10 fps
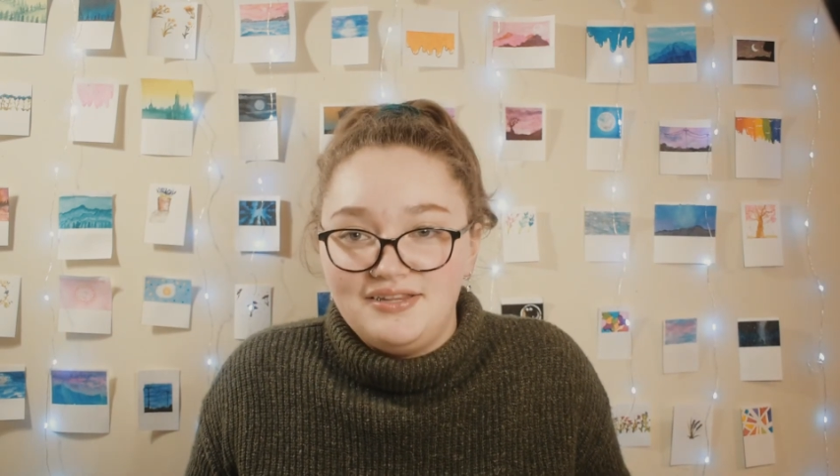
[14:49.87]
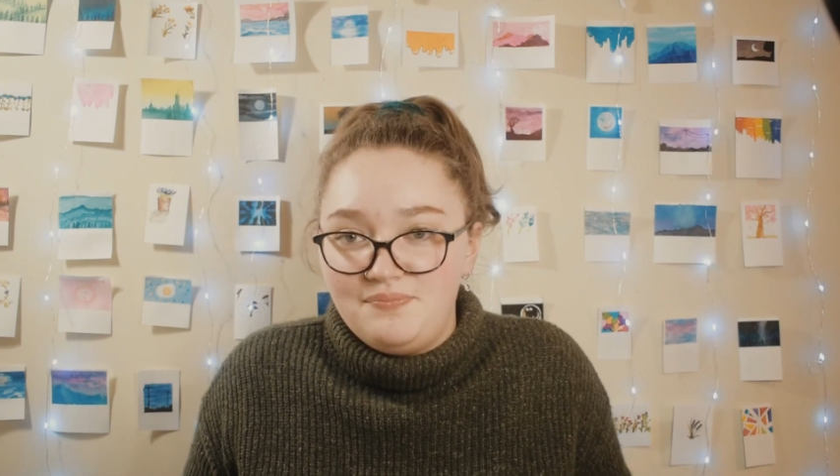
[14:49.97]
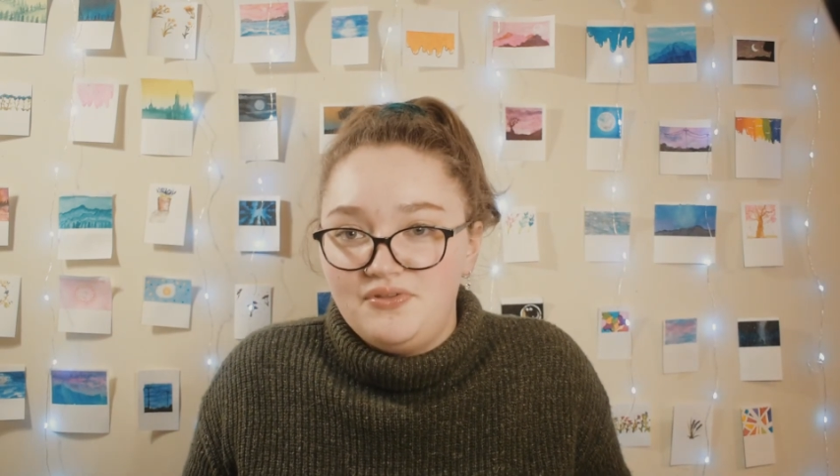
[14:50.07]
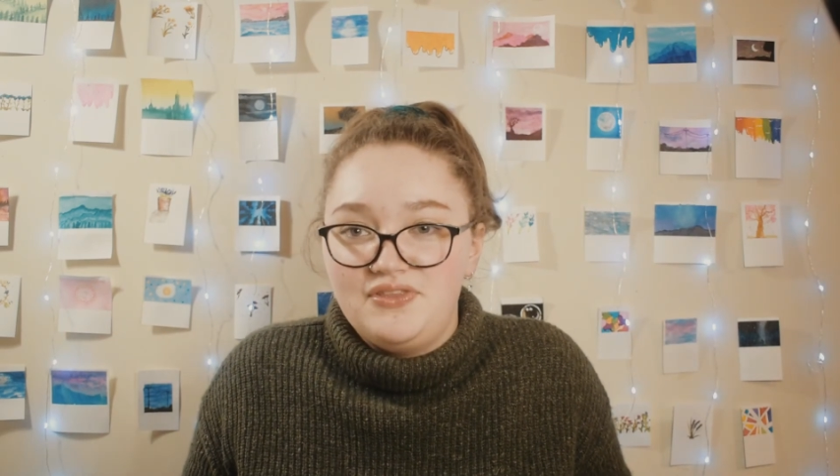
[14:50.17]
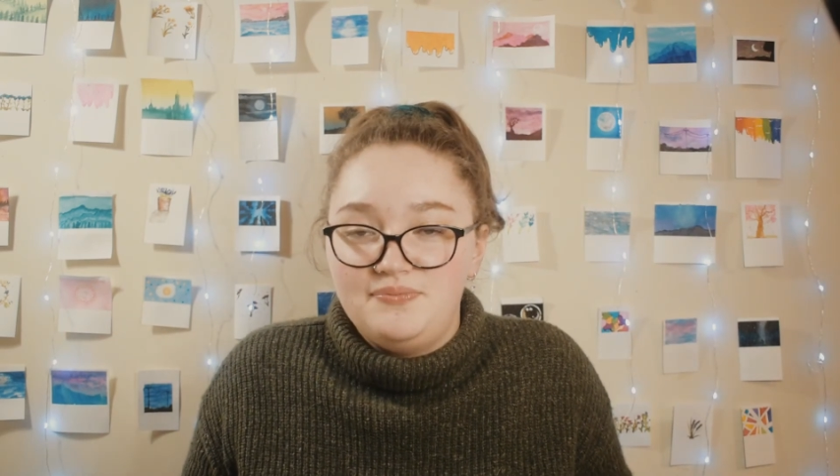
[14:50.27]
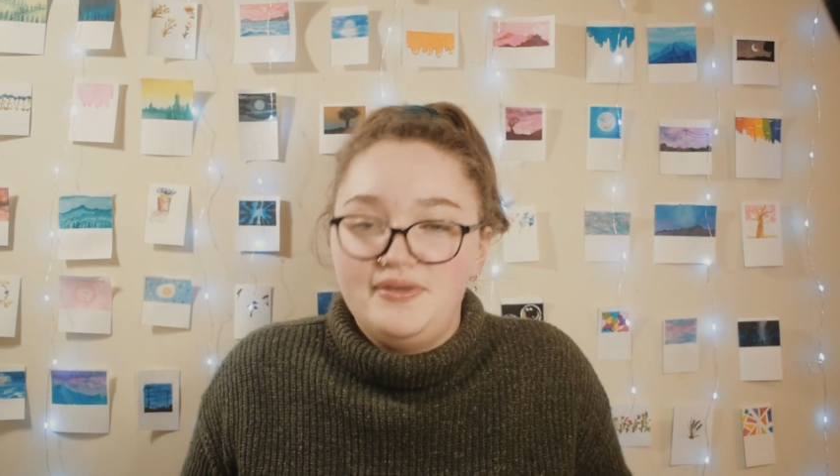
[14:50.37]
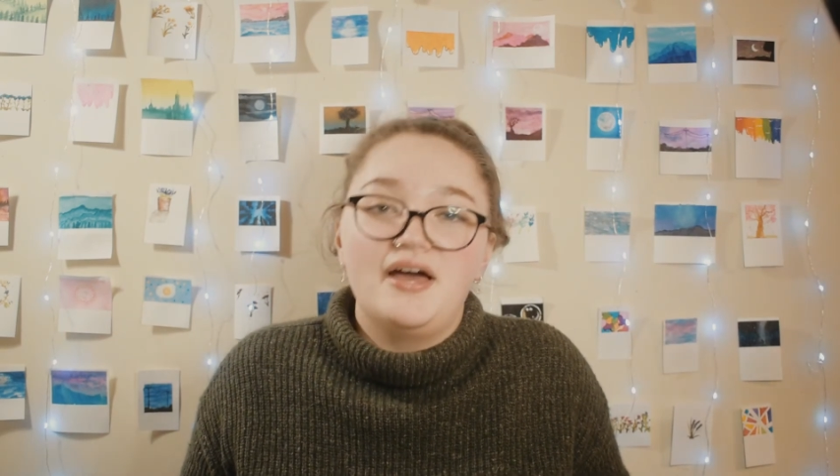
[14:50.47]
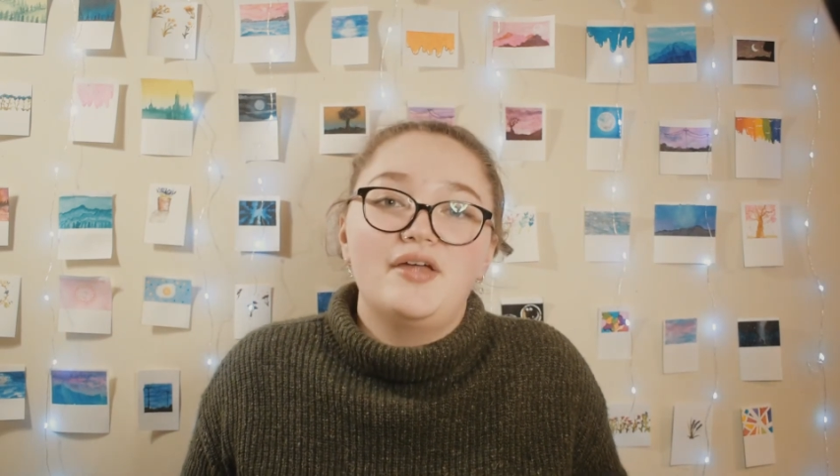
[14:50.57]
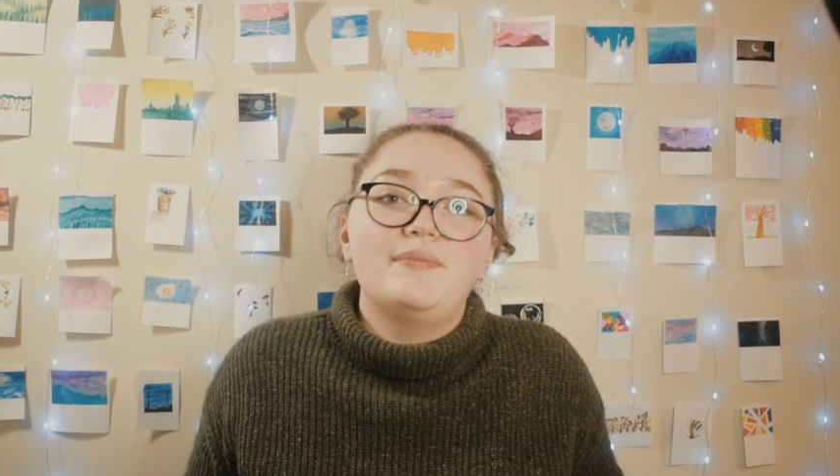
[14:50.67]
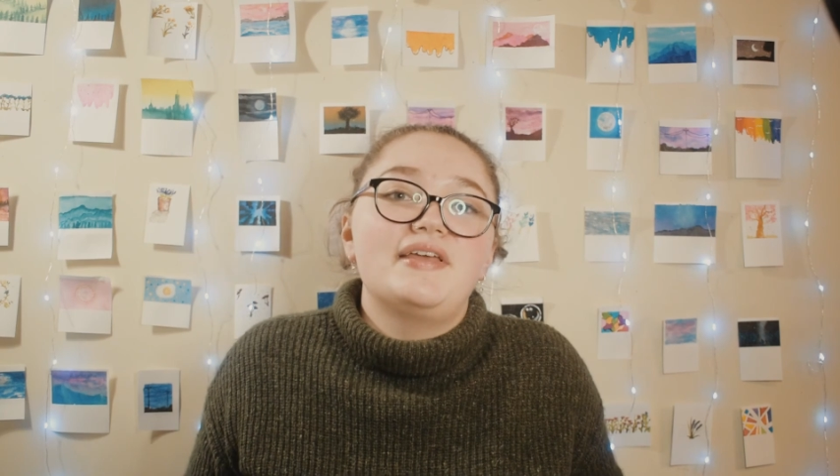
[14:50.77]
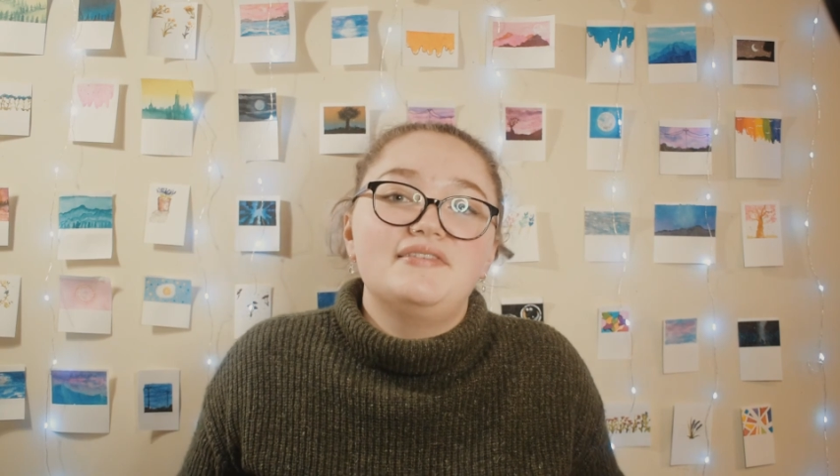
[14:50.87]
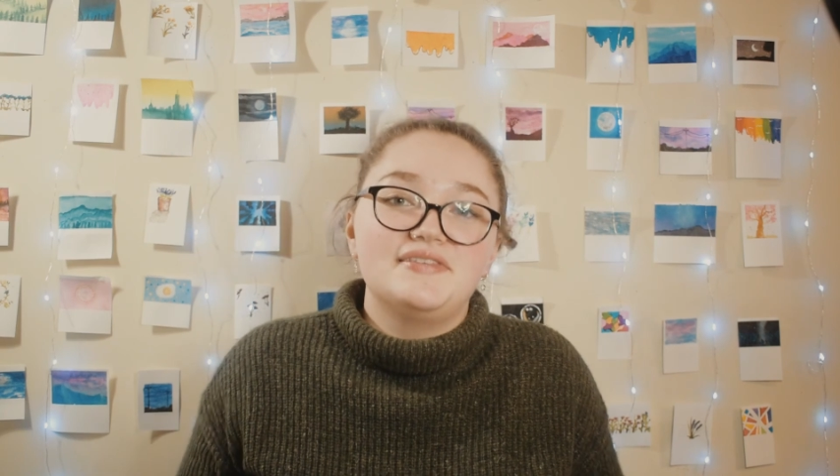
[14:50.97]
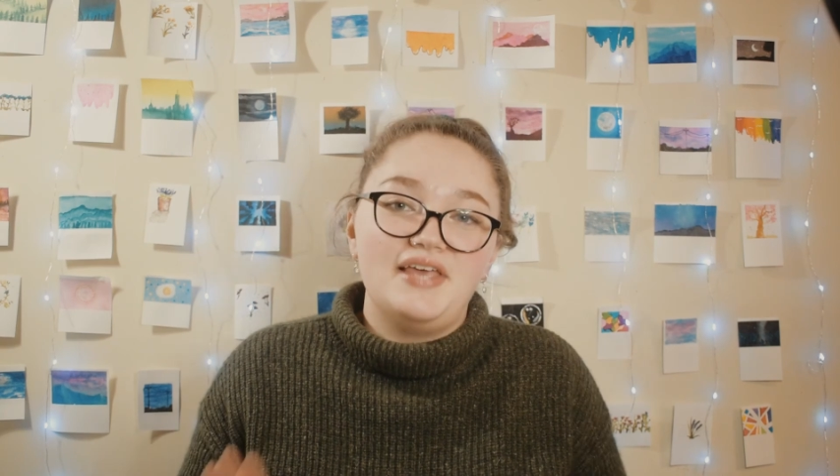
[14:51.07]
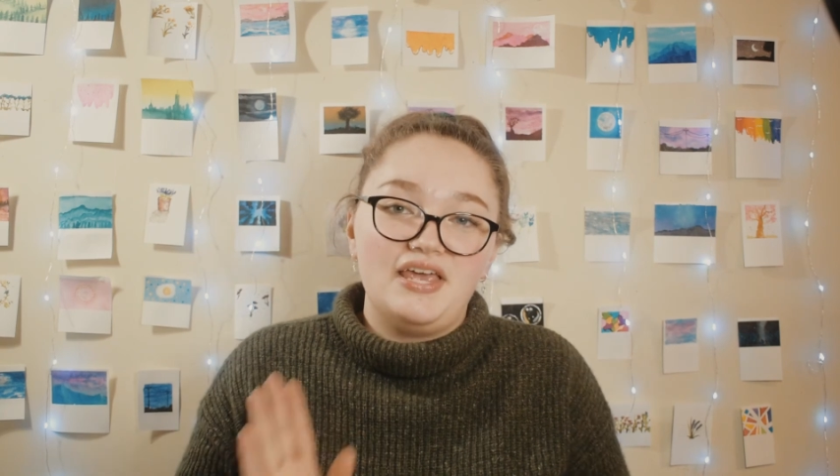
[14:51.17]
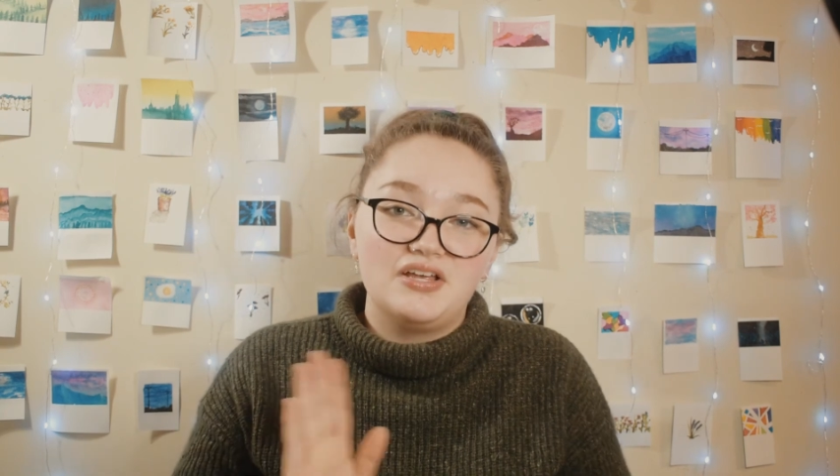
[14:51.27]
put this behind me and
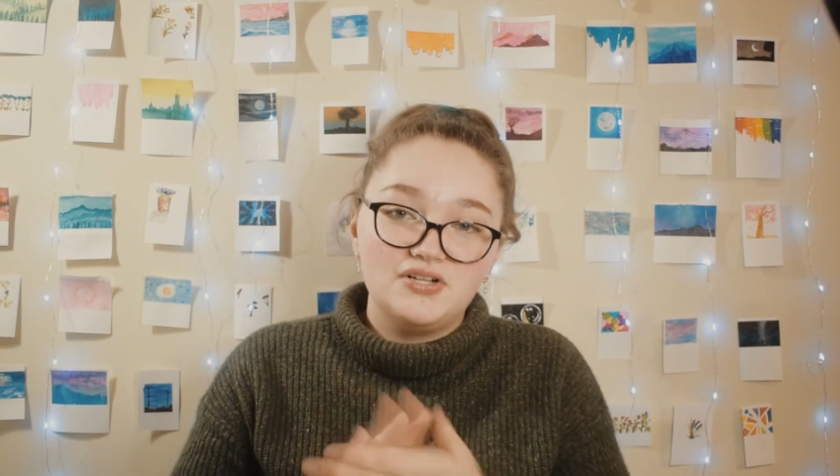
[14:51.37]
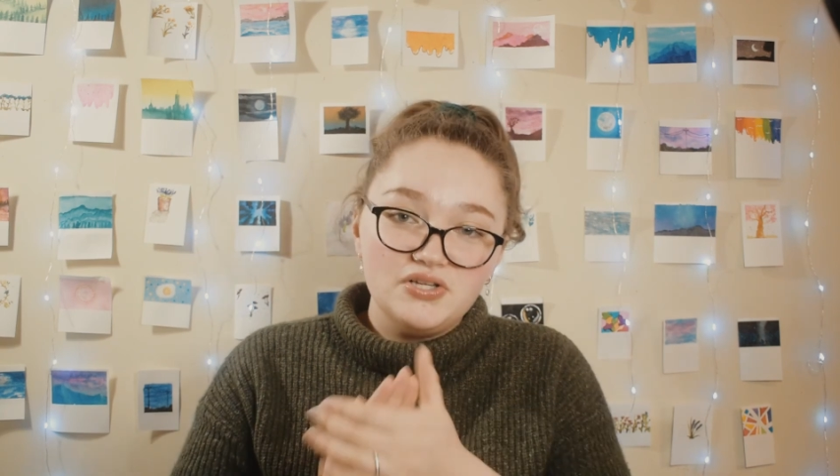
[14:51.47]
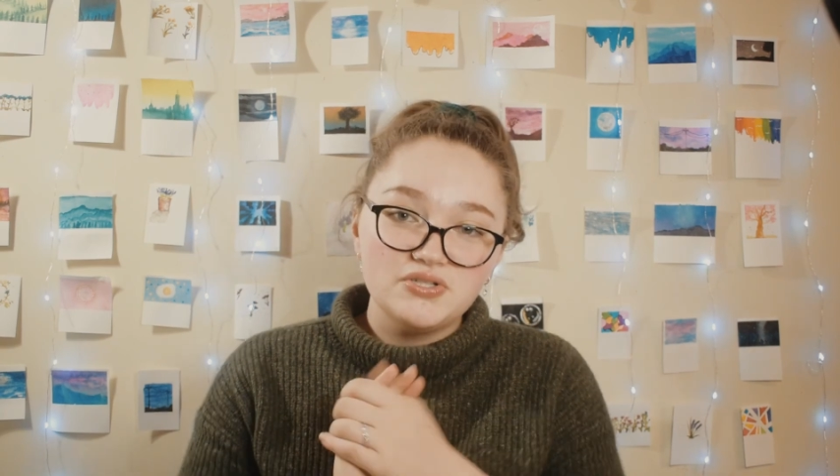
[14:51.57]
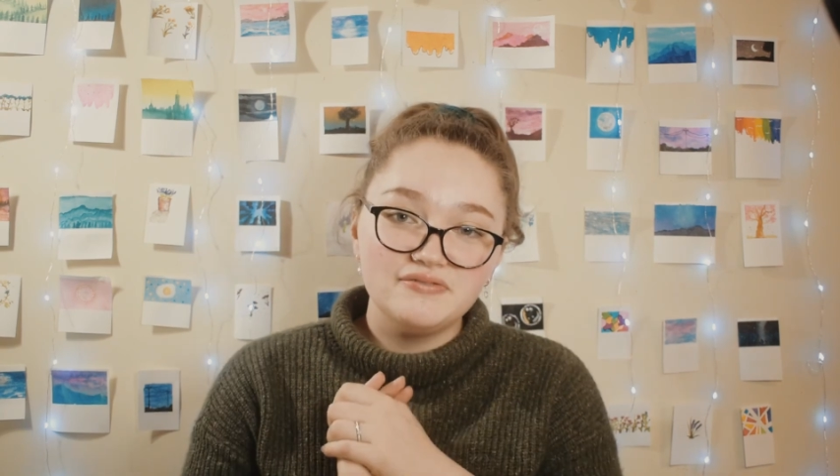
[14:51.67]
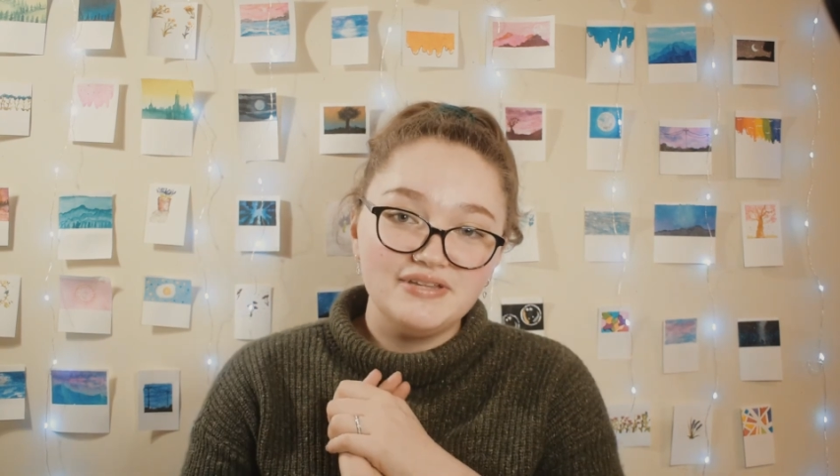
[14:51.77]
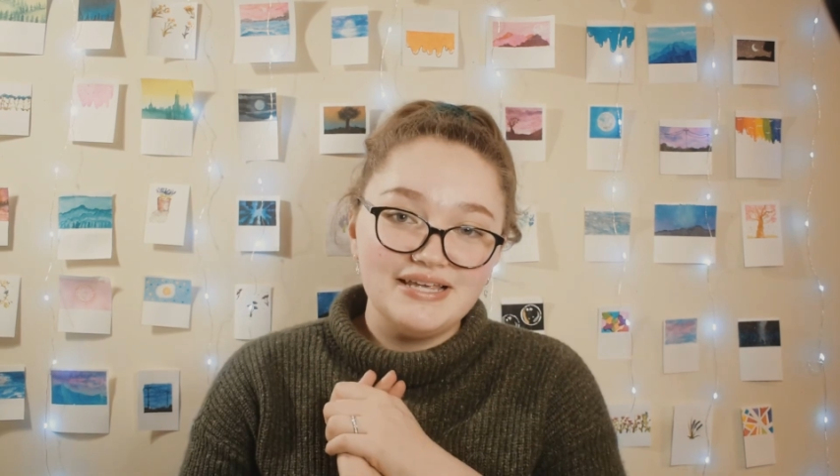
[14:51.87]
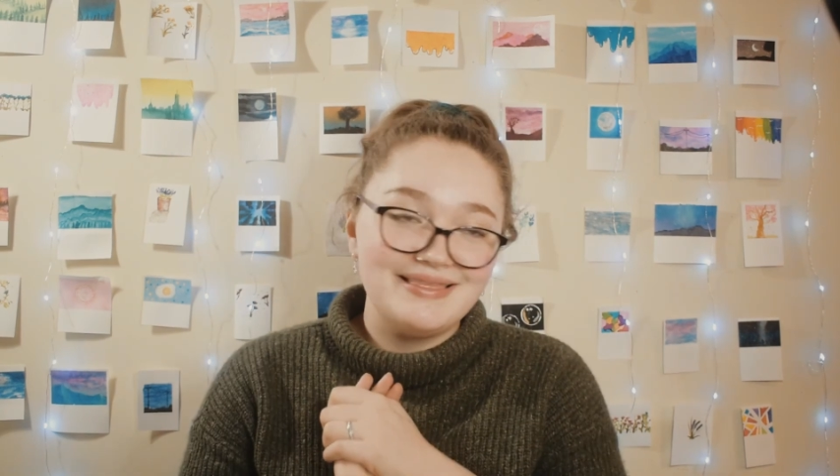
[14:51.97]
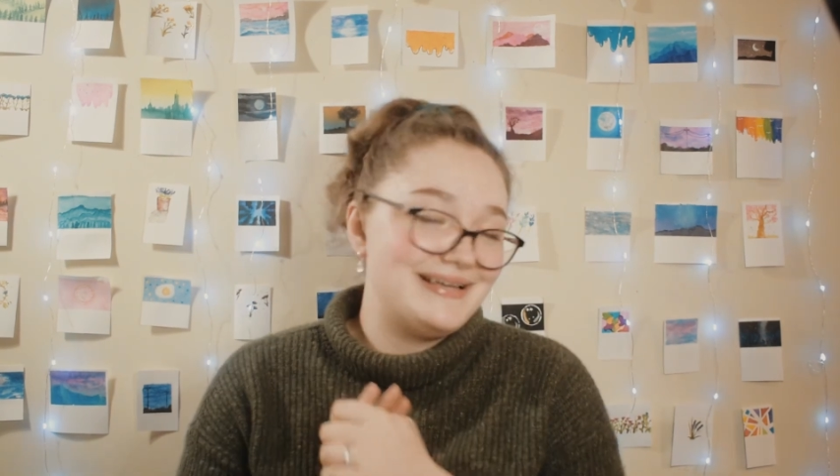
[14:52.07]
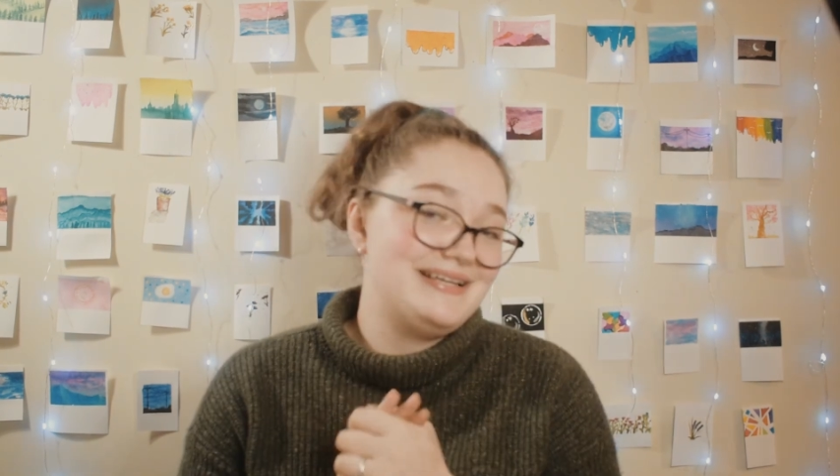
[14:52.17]
say conclusively that